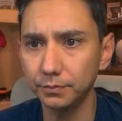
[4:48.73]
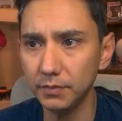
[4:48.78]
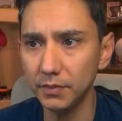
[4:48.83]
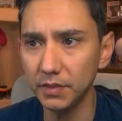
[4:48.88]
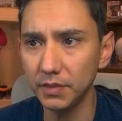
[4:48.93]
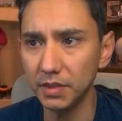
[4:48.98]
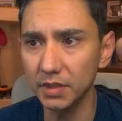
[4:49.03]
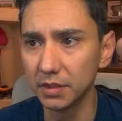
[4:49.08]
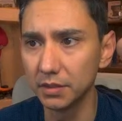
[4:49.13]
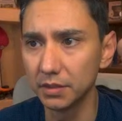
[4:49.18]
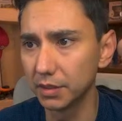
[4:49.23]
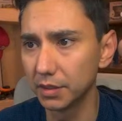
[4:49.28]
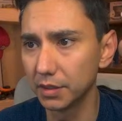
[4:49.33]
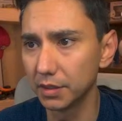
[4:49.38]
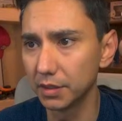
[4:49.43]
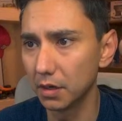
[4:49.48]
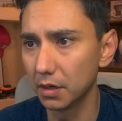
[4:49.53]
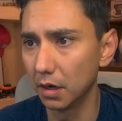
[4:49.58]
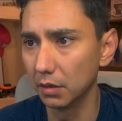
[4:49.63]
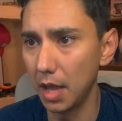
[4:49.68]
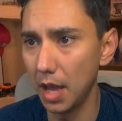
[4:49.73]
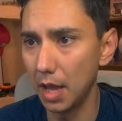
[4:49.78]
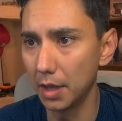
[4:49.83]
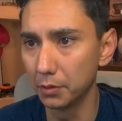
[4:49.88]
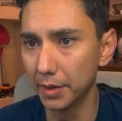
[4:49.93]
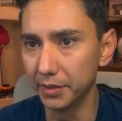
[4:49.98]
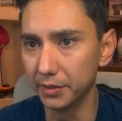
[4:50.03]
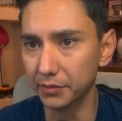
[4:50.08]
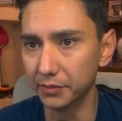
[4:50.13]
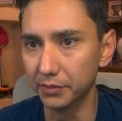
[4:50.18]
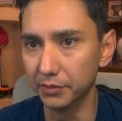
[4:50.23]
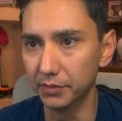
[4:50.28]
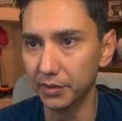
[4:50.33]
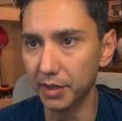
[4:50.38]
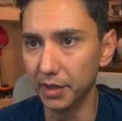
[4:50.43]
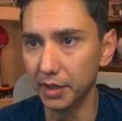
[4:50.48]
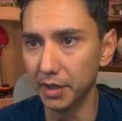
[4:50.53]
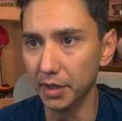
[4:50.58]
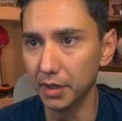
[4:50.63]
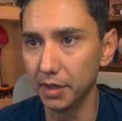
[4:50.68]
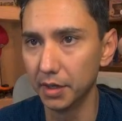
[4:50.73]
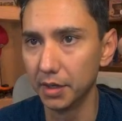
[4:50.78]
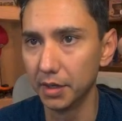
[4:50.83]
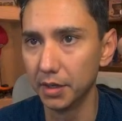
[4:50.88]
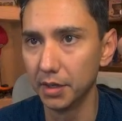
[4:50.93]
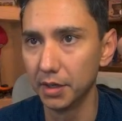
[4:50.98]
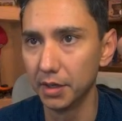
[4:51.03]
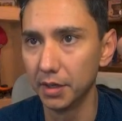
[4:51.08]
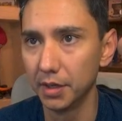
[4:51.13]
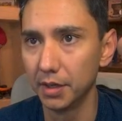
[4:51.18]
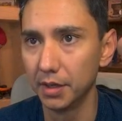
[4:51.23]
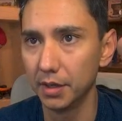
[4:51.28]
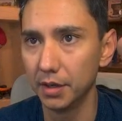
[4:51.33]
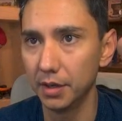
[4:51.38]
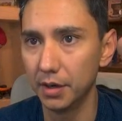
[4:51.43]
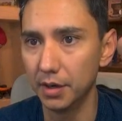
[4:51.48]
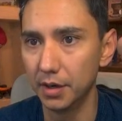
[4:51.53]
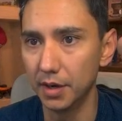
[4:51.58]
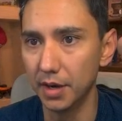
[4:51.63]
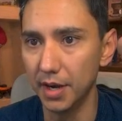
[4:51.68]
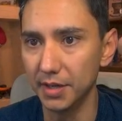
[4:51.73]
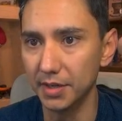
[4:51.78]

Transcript: And there are a lot of races here. All right.